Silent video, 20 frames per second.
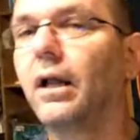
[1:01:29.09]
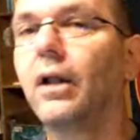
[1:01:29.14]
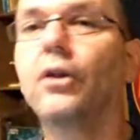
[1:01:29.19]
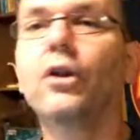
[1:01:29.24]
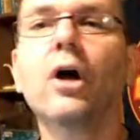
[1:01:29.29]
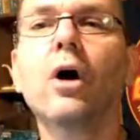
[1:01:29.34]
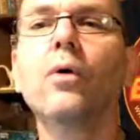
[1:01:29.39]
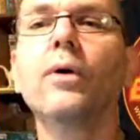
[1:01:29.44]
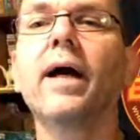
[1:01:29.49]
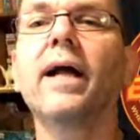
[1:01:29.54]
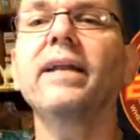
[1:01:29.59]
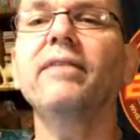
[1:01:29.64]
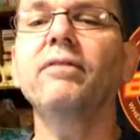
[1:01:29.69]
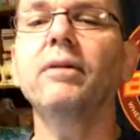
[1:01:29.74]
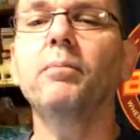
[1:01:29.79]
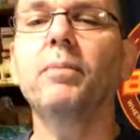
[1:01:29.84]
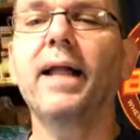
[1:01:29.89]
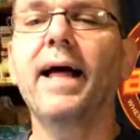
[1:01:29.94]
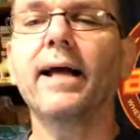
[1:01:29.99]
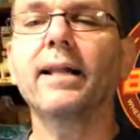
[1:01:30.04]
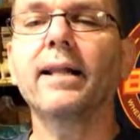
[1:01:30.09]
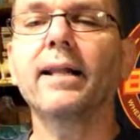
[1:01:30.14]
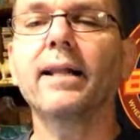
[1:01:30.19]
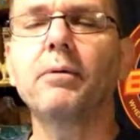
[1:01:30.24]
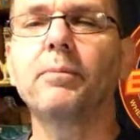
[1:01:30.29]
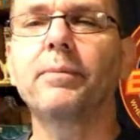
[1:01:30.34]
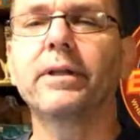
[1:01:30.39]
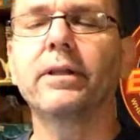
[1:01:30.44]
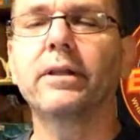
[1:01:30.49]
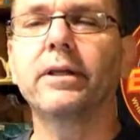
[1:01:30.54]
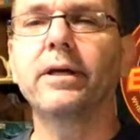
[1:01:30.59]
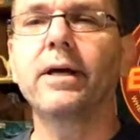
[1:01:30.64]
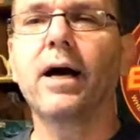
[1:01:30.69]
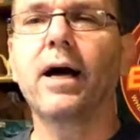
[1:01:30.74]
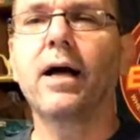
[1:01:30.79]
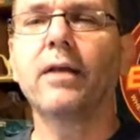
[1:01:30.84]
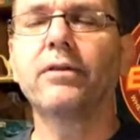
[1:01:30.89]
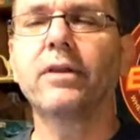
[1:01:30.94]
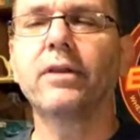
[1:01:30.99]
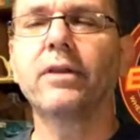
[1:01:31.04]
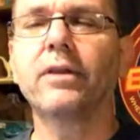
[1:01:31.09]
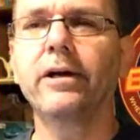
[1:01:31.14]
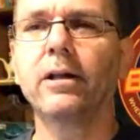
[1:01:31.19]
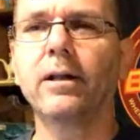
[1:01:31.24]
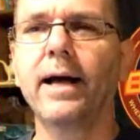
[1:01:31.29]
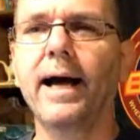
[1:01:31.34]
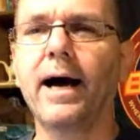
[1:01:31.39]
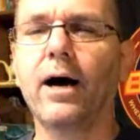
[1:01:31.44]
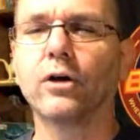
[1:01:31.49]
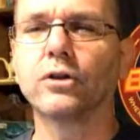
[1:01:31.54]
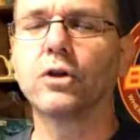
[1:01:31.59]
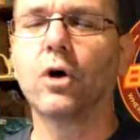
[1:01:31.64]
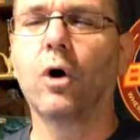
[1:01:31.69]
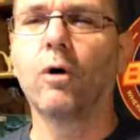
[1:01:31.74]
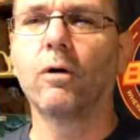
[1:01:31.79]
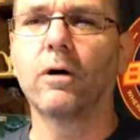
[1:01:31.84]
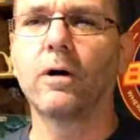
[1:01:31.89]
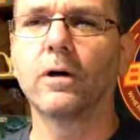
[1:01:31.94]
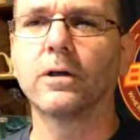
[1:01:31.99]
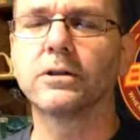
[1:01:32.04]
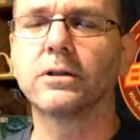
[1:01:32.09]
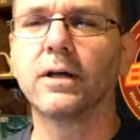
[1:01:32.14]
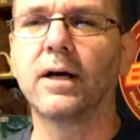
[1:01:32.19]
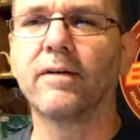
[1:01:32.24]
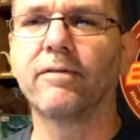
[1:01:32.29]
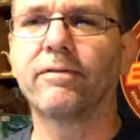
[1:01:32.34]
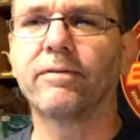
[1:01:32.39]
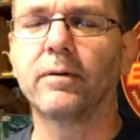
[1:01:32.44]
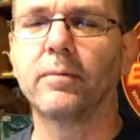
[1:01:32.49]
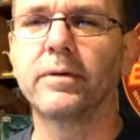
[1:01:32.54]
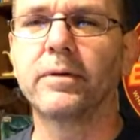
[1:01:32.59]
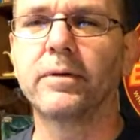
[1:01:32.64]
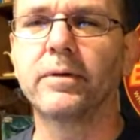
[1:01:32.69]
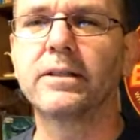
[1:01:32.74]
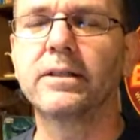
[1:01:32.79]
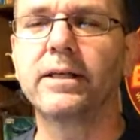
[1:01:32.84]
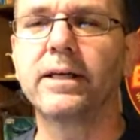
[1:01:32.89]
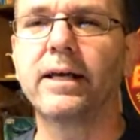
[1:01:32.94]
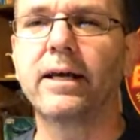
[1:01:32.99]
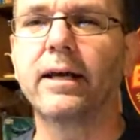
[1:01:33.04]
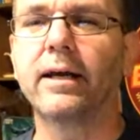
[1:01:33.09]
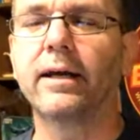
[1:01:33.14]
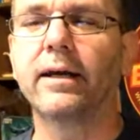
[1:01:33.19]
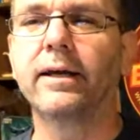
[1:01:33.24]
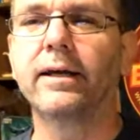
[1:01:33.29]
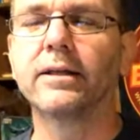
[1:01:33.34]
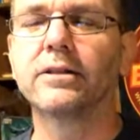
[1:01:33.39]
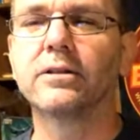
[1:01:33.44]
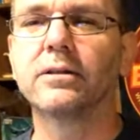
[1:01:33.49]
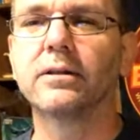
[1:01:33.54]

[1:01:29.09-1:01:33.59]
No, not even the Black Label, but the Hill House horror stuff from DC is.